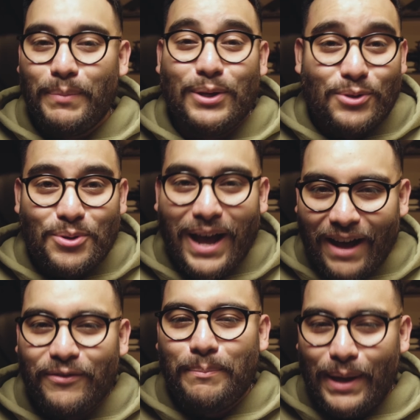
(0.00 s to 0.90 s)
but you do
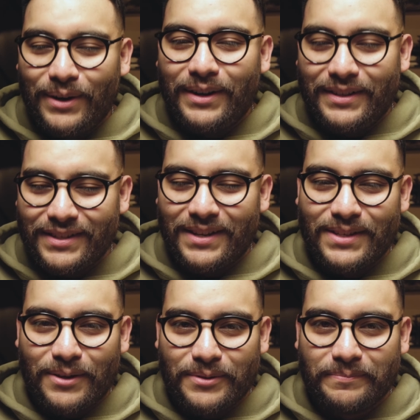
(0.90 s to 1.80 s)
have a better intake
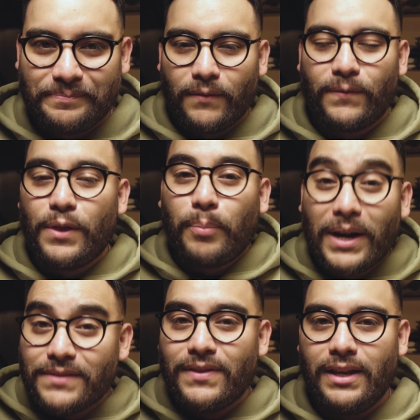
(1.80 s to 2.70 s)
sound. For the
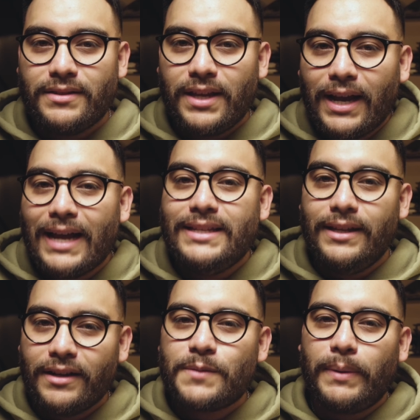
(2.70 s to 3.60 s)
price of the intake, I
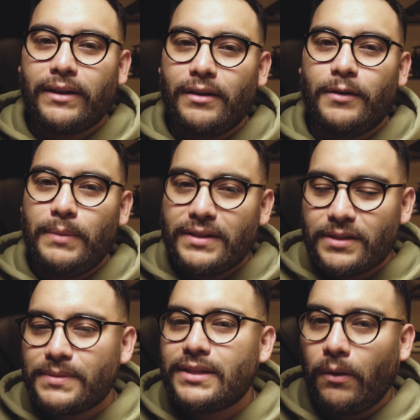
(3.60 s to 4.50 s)
did expect there to be
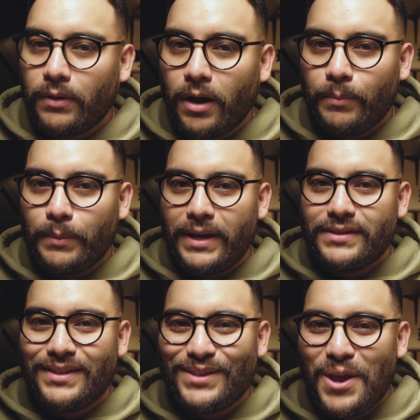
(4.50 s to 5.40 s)
some sound
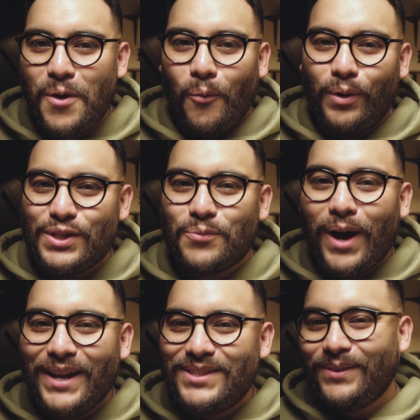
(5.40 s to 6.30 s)
compromises, which is
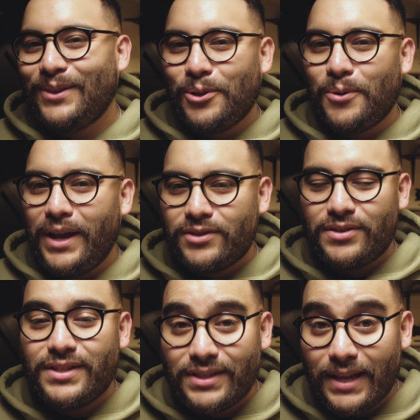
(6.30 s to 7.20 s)
why I took the little extra
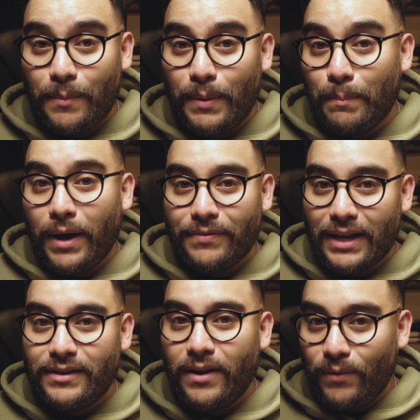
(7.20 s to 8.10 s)
step and bought
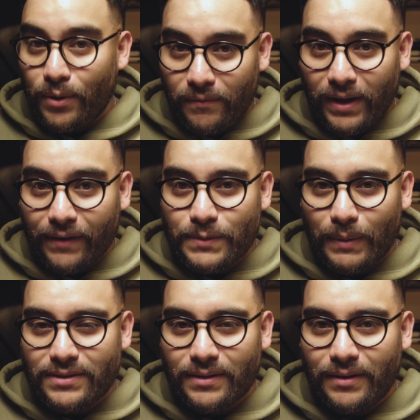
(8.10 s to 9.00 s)
that diverter valve
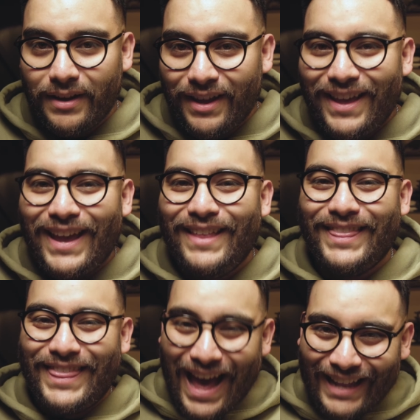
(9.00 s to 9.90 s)
spacer, and
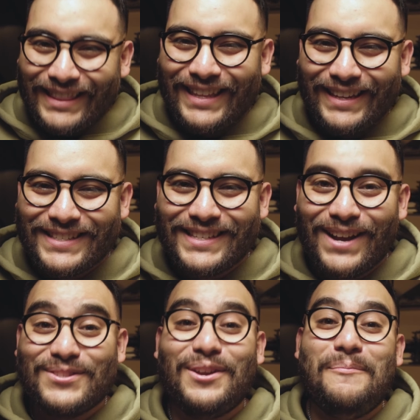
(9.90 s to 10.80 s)
that thing
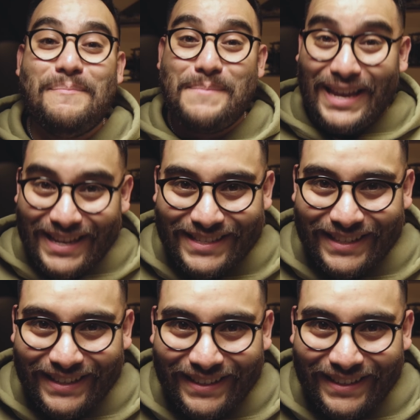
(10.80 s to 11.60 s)
sounds amazing.